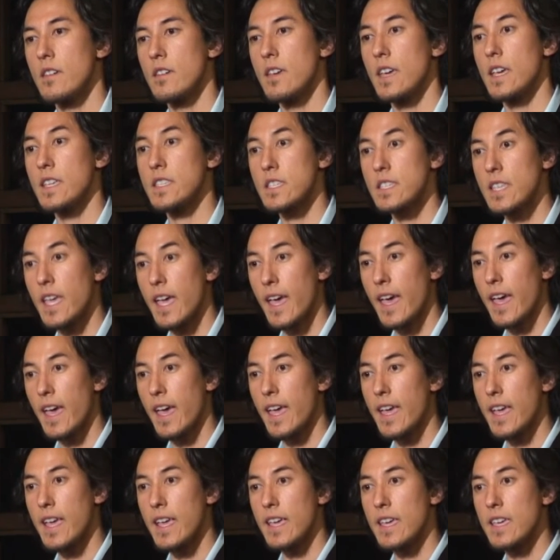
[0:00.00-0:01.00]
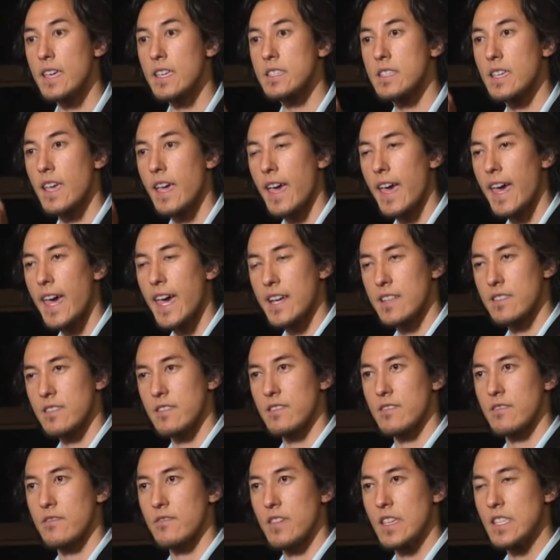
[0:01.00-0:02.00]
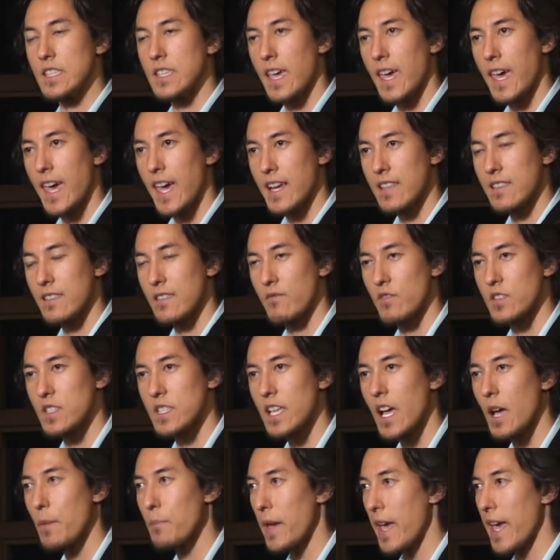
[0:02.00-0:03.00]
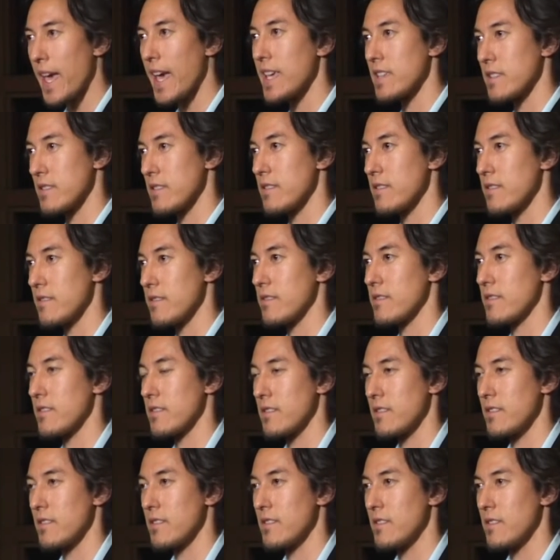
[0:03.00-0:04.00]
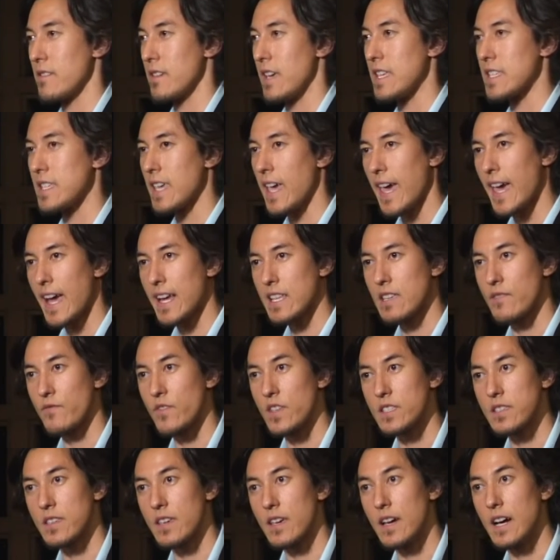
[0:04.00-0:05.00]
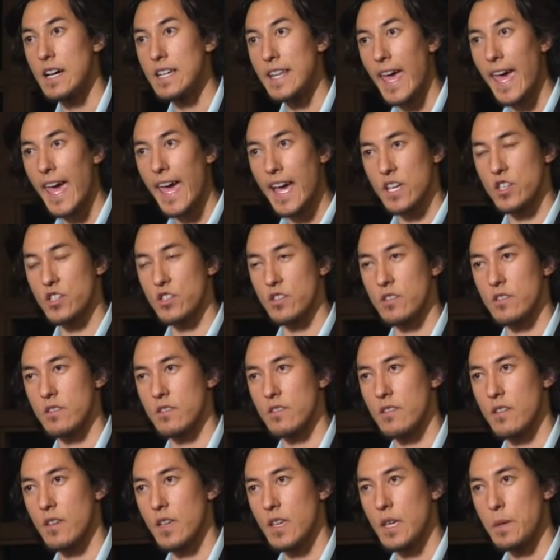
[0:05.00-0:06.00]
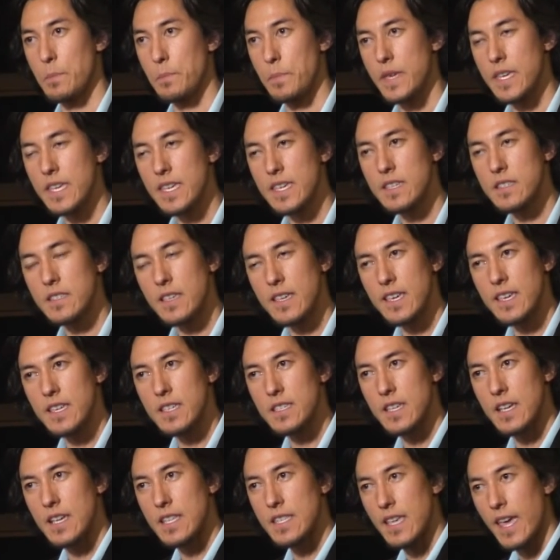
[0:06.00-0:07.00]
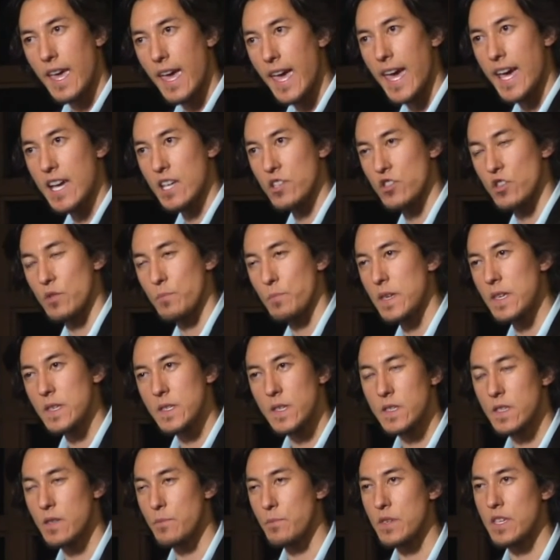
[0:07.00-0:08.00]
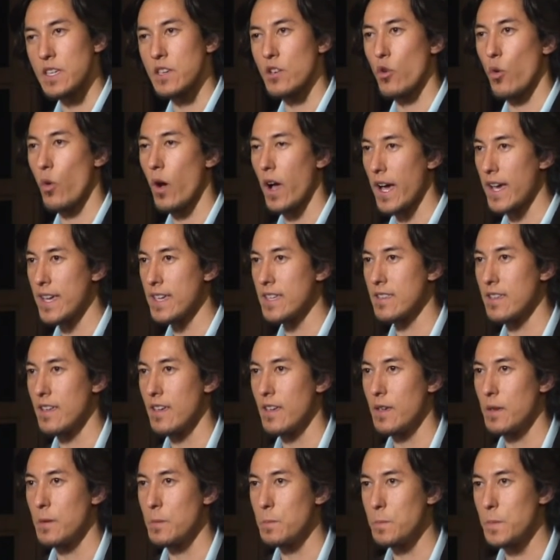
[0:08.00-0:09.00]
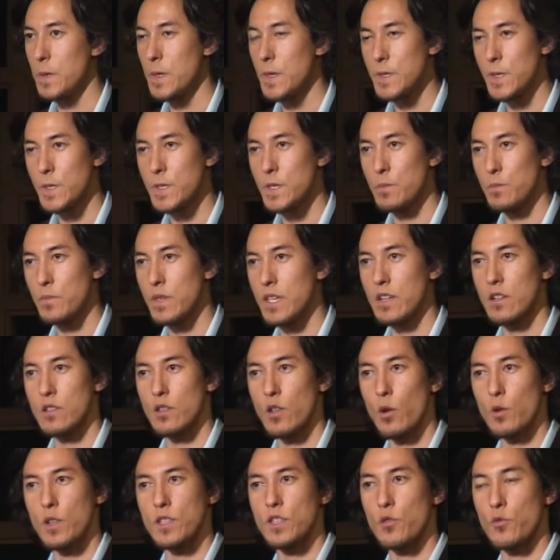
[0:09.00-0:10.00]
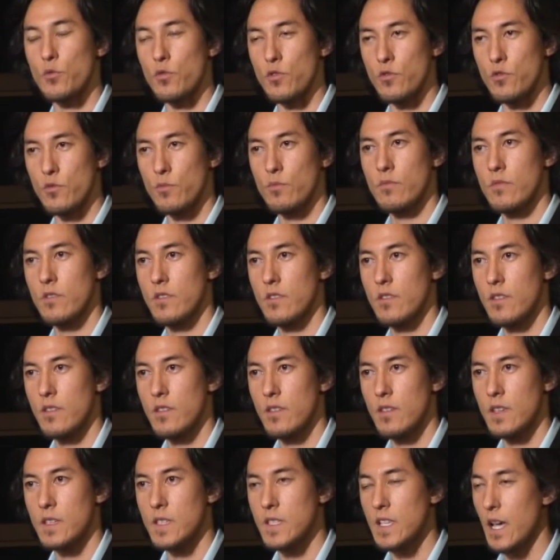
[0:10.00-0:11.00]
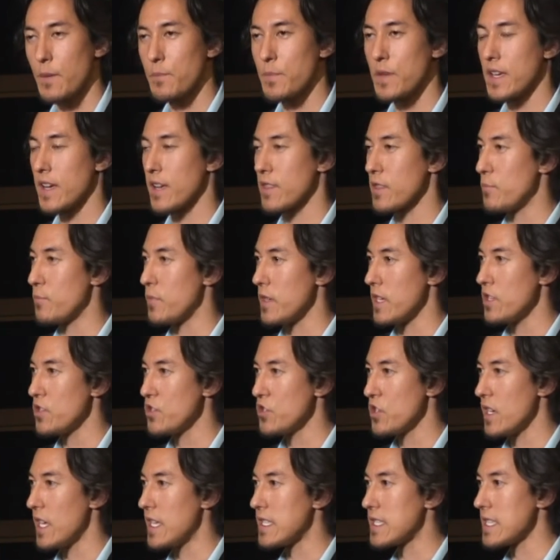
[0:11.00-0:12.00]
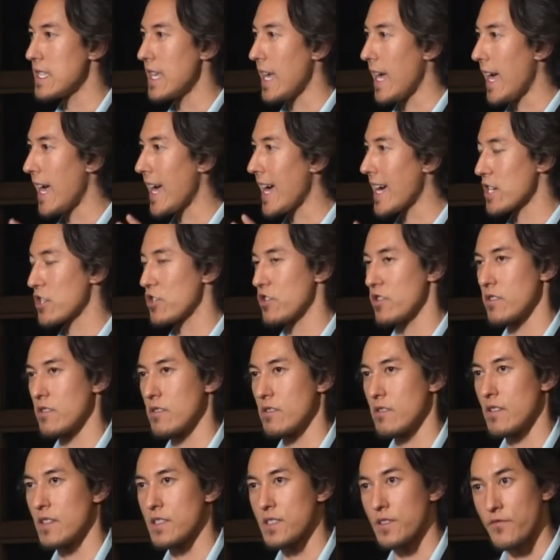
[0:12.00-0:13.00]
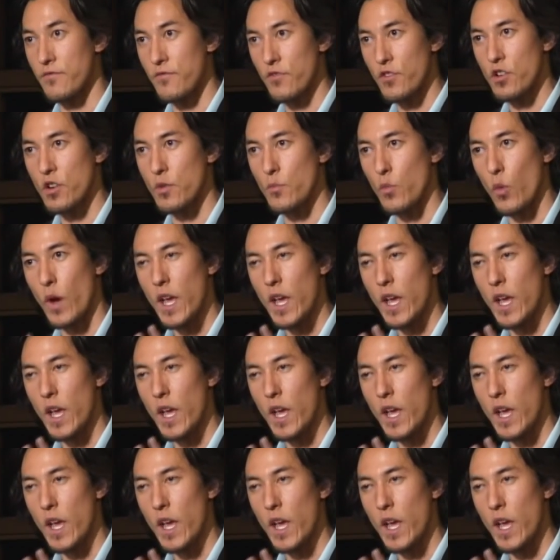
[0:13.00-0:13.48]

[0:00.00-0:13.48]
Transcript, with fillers: It's, an, it's active. It's active. It's not passive. It's active. It's an action. Peace is an action. Peace isn't being quiet. Peace isn't being alone in the room. It's not being in the beach. It's an action. It's a verb.